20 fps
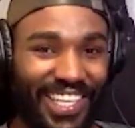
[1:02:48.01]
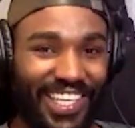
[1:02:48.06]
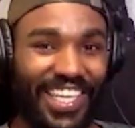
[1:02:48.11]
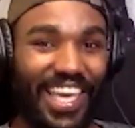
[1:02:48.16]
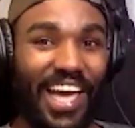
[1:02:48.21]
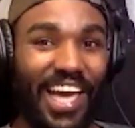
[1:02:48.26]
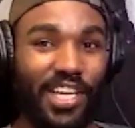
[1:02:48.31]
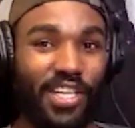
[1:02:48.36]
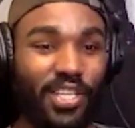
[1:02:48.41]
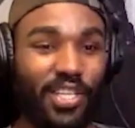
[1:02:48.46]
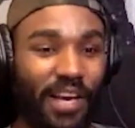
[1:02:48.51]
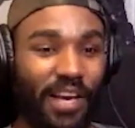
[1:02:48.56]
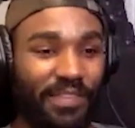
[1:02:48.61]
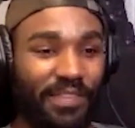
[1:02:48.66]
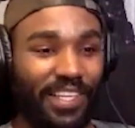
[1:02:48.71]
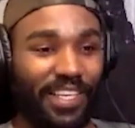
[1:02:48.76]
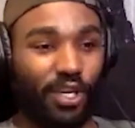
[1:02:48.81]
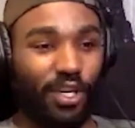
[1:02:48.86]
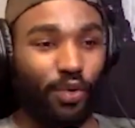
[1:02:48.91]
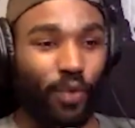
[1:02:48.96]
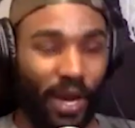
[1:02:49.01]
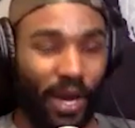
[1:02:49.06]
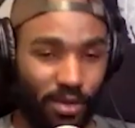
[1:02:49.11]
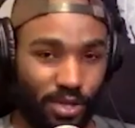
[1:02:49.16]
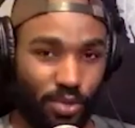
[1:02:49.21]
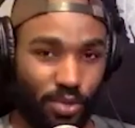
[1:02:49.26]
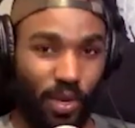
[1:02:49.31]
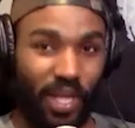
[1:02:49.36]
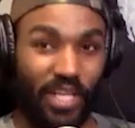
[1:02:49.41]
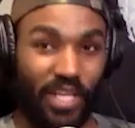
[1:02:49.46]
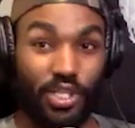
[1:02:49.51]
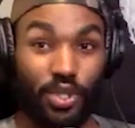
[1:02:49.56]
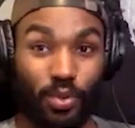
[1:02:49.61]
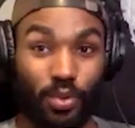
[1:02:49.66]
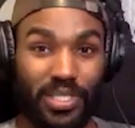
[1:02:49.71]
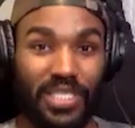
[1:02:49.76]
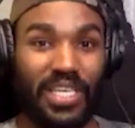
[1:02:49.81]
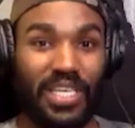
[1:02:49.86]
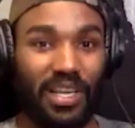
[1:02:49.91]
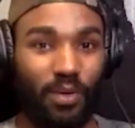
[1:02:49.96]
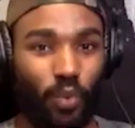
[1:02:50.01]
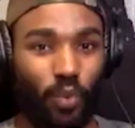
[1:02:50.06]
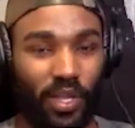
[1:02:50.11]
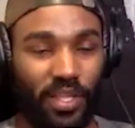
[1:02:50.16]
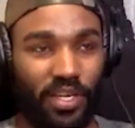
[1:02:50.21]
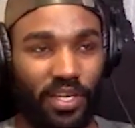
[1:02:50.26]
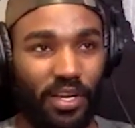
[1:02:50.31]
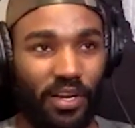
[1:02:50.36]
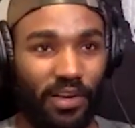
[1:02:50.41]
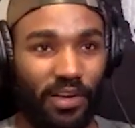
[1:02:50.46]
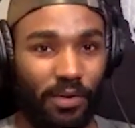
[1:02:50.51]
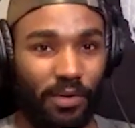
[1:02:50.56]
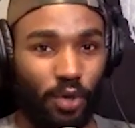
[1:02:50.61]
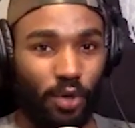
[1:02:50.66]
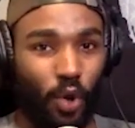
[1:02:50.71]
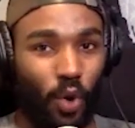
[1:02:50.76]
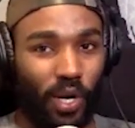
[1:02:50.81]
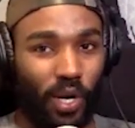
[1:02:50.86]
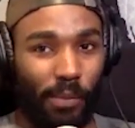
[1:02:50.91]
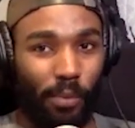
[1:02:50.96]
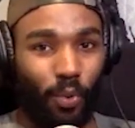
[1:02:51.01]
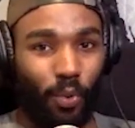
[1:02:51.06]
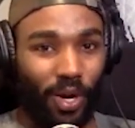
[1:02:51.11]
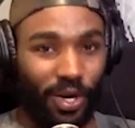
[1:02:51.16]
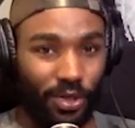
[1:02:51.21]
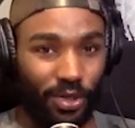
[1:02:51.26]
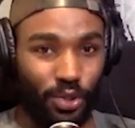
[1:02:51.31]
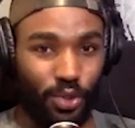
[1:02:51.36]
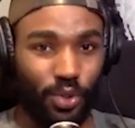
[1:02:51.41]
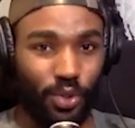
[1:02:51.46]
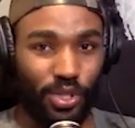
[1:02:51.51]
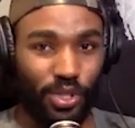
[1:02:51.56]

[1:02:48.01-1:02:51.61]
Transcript: yeah, you have to crouch. While, so sit whether you're going number one or two.